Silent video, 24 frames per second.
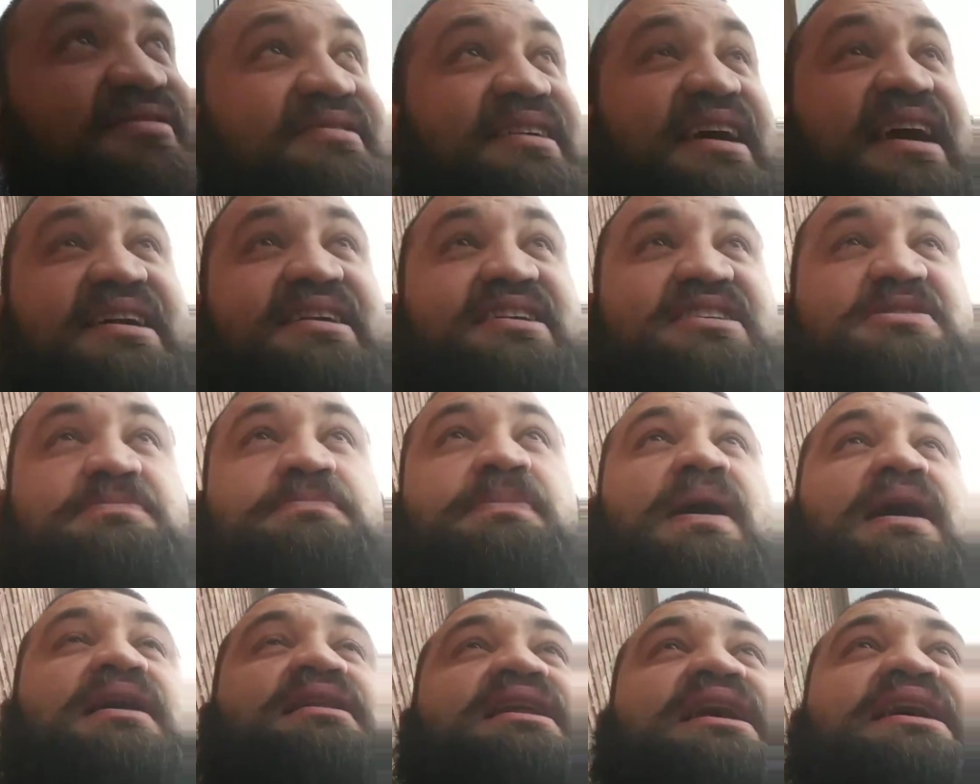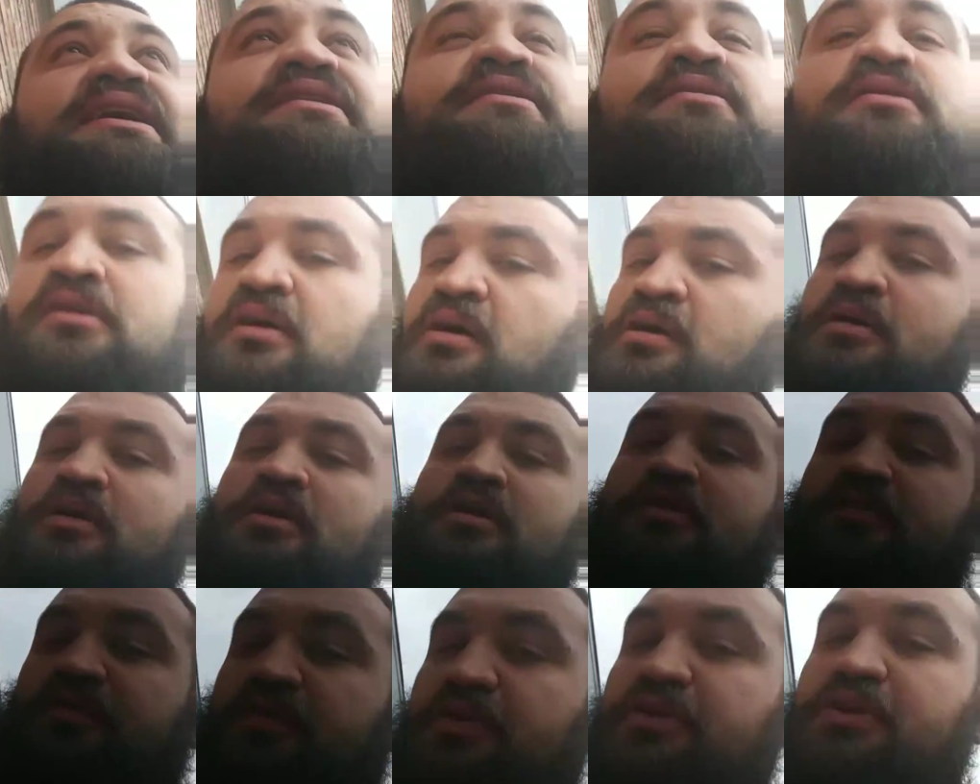stay in the spotlight
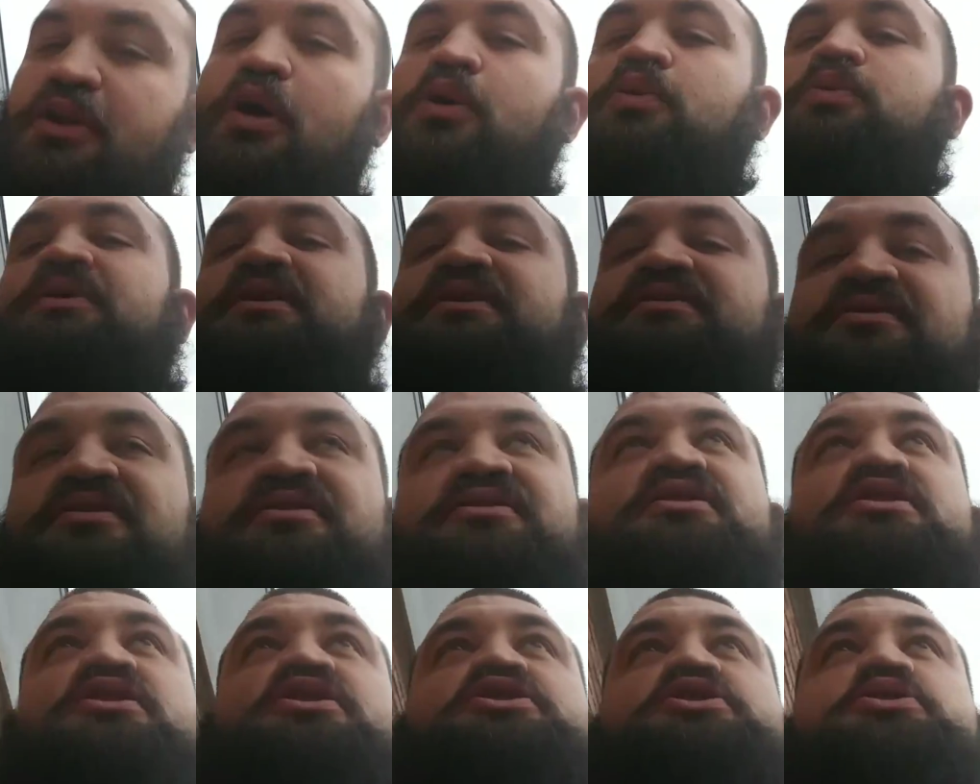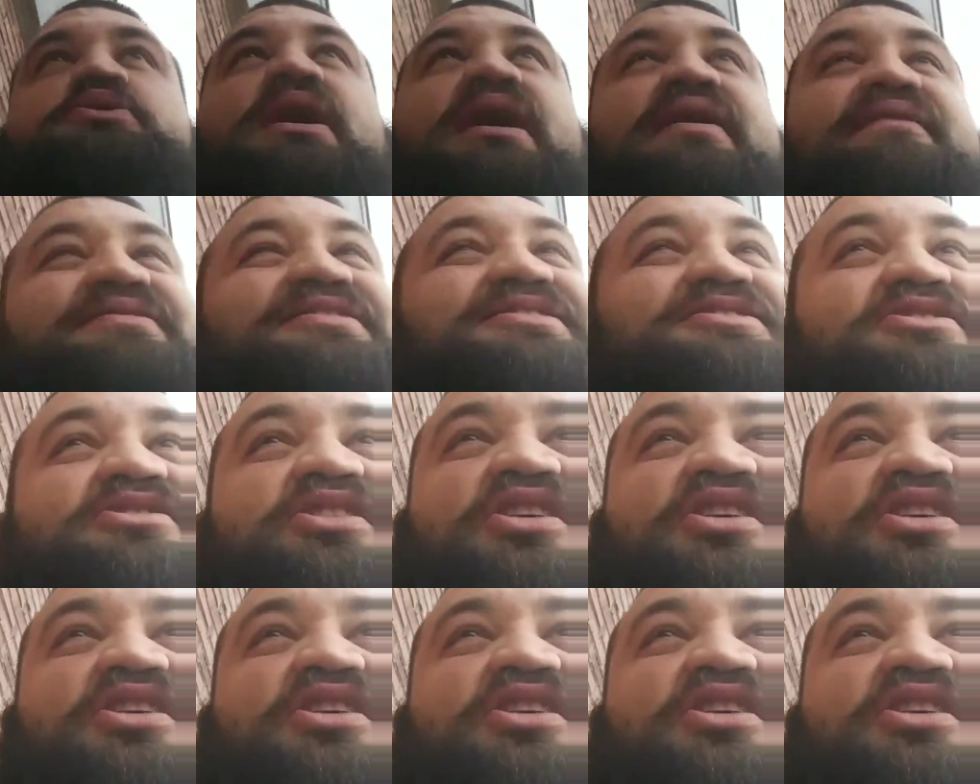for no reason. You haven't